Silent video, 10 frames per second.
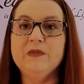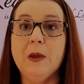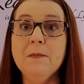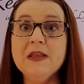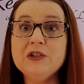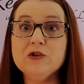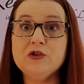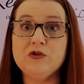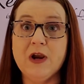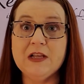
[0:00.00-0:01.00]
mental
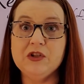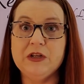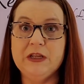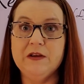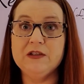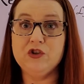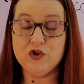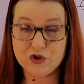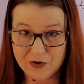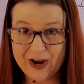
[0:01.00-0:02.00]

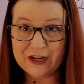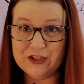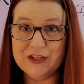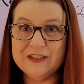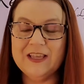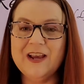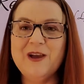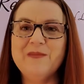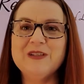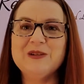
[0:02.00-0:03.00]
strategies that
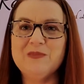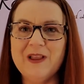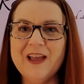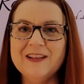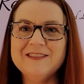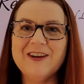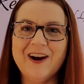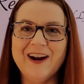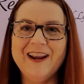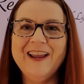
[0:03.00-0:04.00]
come into play. Sorry.